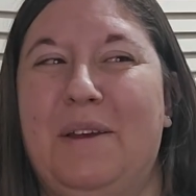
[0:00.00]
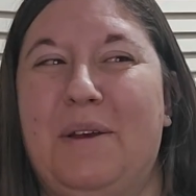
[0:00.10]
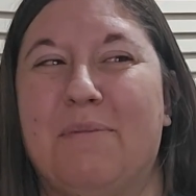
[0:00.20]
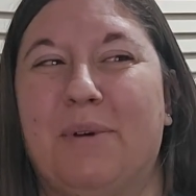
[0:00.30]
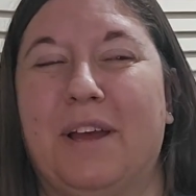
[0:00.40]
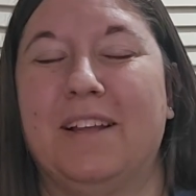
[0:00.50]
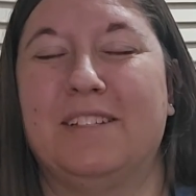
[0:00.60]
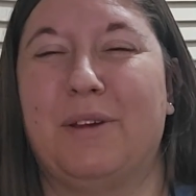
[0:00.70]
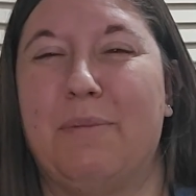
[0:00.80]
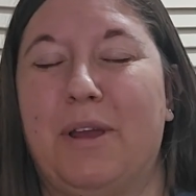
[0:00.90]
But
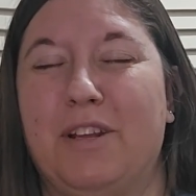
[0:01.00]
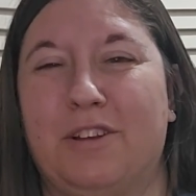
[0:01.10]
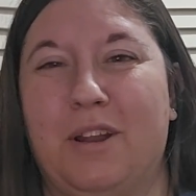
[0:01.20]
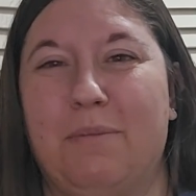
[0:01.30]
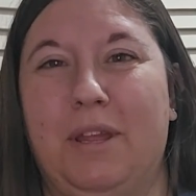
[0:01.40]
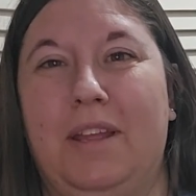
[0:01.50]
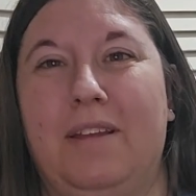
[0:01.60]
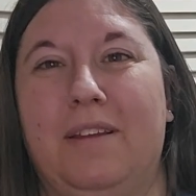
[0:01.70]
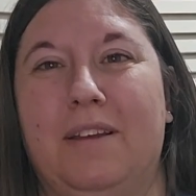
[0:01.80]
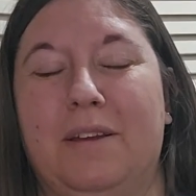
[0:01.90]
so I might try to
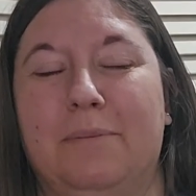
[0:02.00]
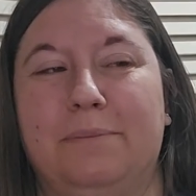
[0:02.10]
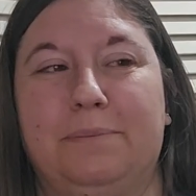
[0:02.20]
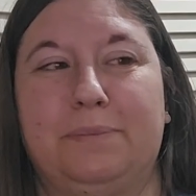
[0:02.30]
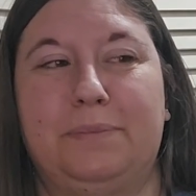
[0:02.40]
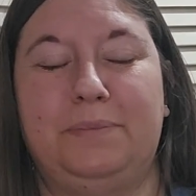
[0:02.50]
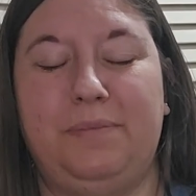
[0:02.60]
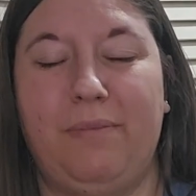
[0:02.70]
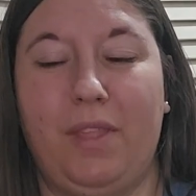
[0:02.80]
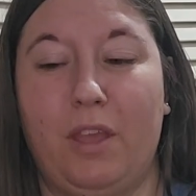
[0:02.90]
make
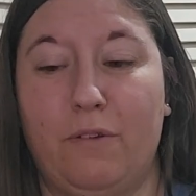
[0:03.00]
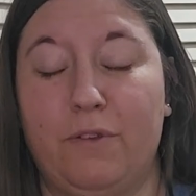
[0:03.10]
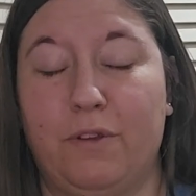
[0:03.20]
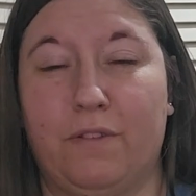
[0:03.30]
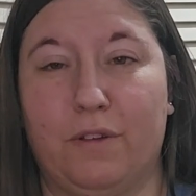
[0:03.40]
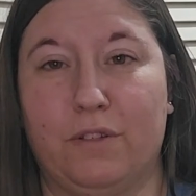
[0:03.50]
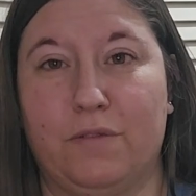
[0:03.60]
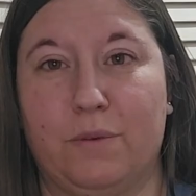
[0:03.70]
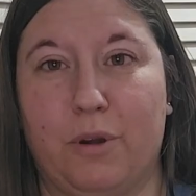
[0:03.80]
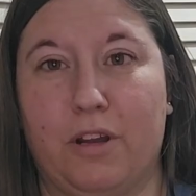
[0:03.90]
a few of those
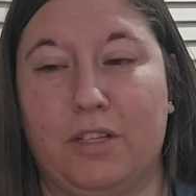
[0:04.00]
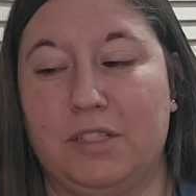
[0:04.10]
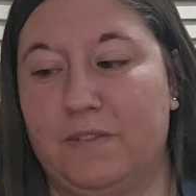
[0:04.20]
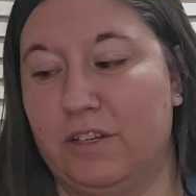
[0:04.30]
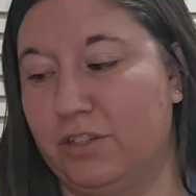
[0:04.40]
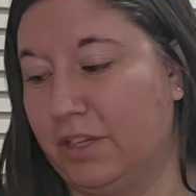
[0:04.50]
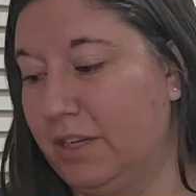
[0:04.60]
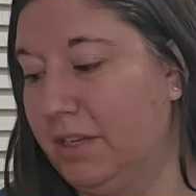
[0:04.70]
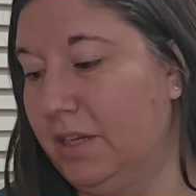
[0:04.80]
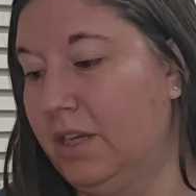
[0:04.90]
for markets eventually.
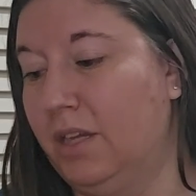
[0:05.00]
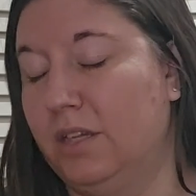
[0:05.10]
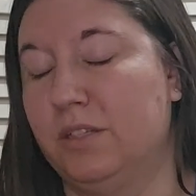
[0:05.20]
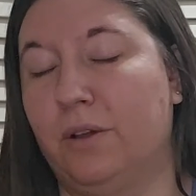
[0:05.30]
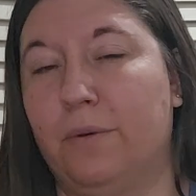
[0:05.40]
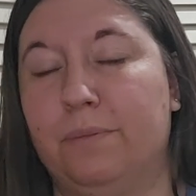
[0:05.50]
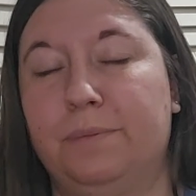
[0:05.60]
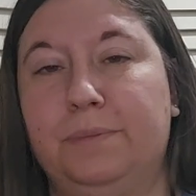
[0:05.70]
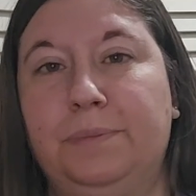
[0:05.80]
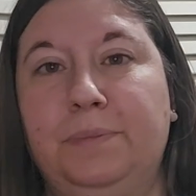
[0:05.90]
So
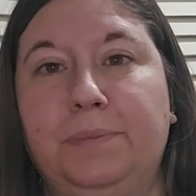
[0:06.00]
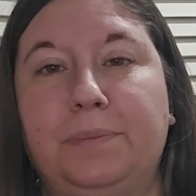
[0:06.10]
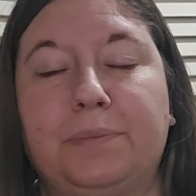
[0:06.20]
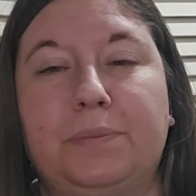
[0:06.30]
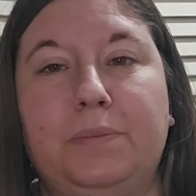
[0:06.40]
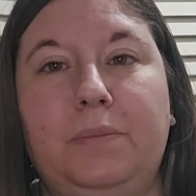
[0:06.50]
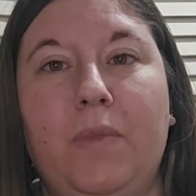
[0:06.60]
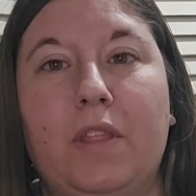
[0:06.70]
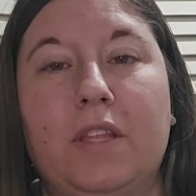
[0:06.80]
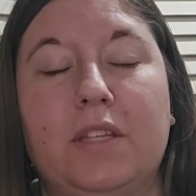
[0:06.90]

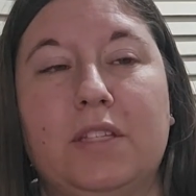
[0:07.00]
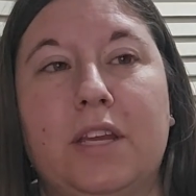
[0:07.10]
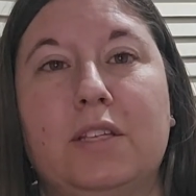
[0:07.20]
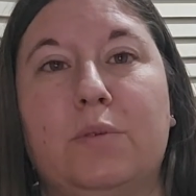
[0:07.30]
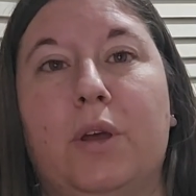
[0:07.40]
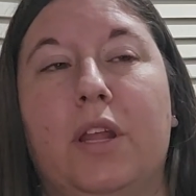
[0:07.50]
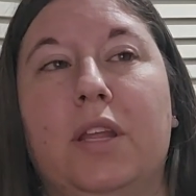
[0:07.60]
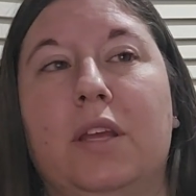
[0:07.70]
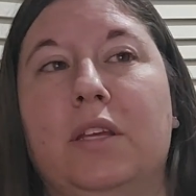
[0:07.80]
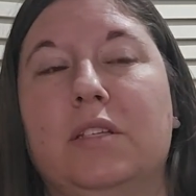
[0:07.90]
then this next one
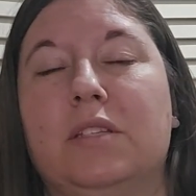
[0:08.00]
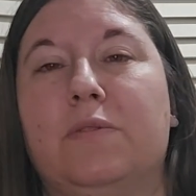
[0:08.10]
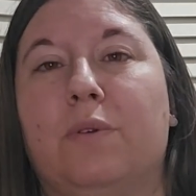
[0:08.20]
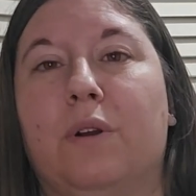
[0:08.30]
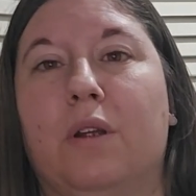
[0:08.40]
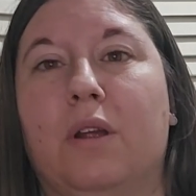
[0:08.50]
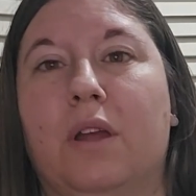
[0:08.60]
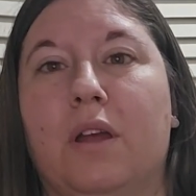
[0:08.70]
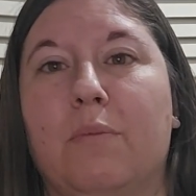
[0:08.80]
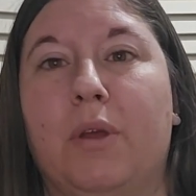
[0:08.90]
is for
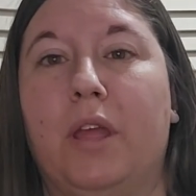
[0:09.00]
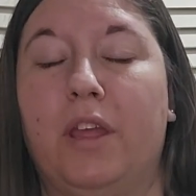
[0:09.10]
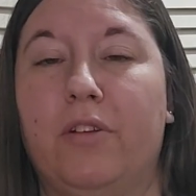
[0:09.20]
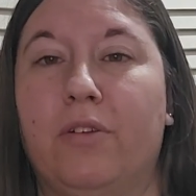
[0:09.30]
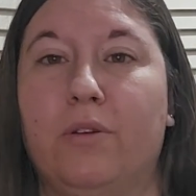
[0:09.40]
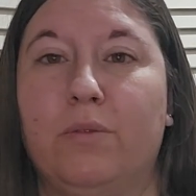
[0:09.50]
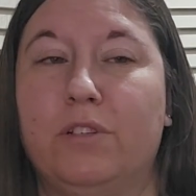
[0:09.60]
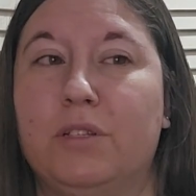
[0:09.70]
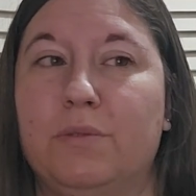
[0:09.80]
my 8-year-old, which just